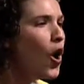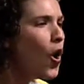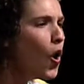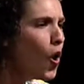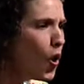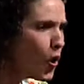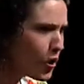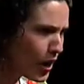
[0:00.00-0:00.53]

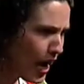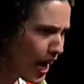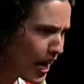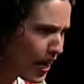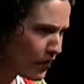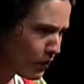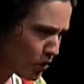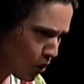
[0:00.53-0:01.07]

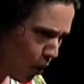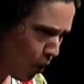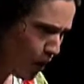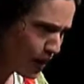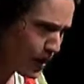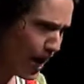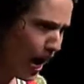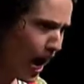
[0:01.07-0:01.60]
Okay, if we're
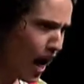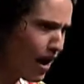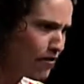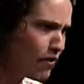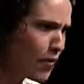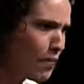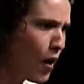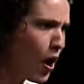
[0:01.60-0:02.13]
going to have
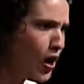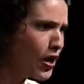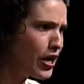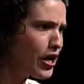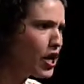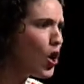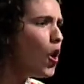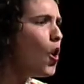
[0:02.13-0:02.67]
a
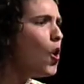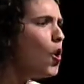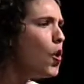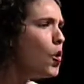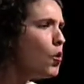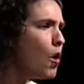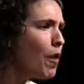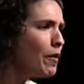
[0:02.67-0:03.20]
party,
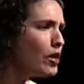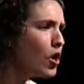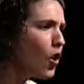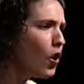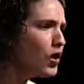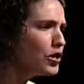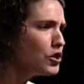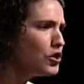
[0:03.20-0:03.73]
who are we
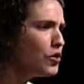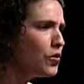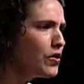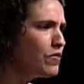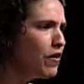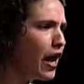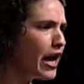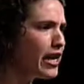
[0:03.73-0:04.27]
going to
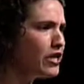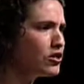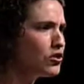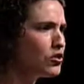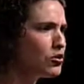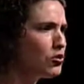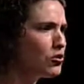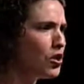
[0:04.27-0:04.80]
invite
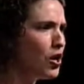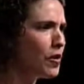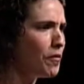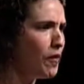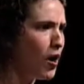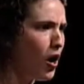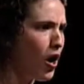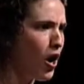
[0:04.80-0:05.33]
to the
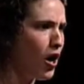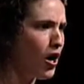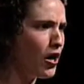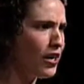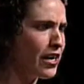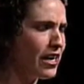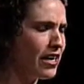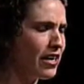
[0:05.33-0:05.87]

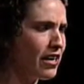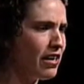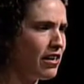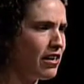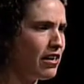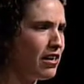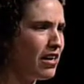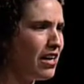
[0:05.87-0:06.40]
party?
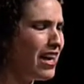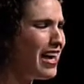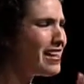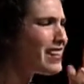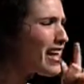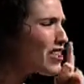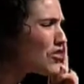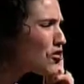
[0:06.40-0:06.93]

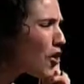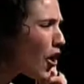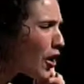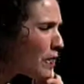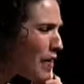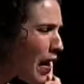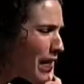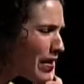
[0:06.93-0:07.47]
They thought
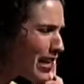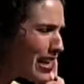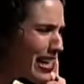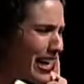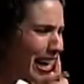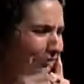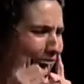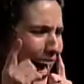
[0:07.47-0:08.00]
about it
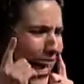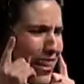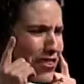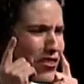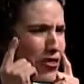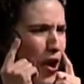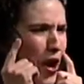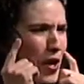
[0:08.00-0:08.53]
and
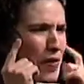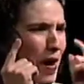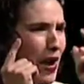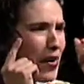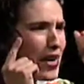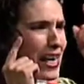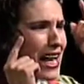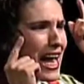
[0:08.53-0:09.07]
thought
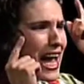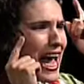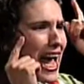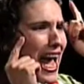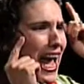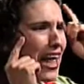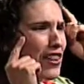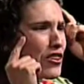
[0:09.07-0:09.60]
about it
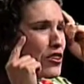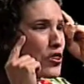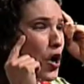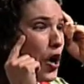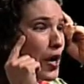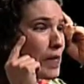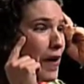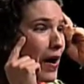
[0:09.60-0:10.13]
and
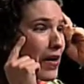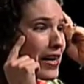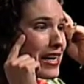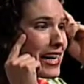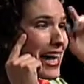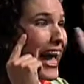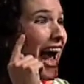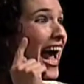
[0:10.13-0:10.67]
thought about it,
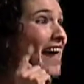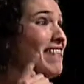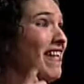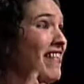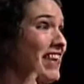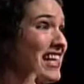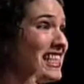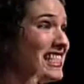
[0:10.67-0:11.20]
and
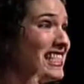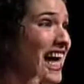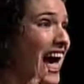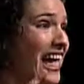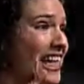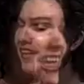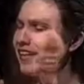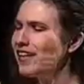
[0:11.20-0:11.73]
then they
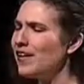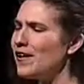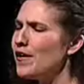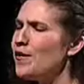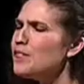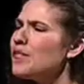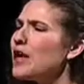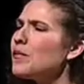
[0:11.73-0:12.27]
decided
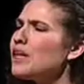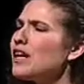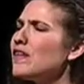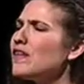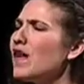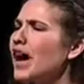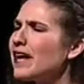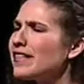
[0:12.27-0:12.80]
they would
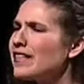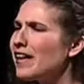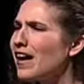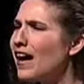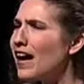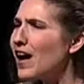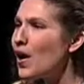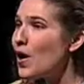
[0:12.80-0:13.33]
invite
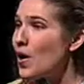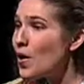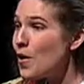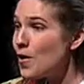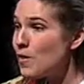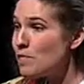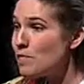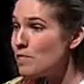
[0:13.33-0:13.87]
the
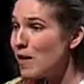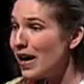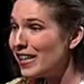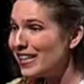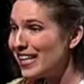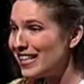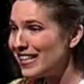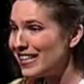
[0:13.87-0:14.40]

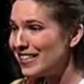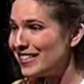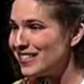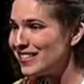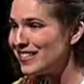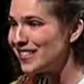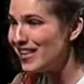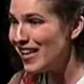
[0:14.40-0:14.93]

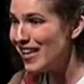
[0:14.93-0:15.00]
monkeys,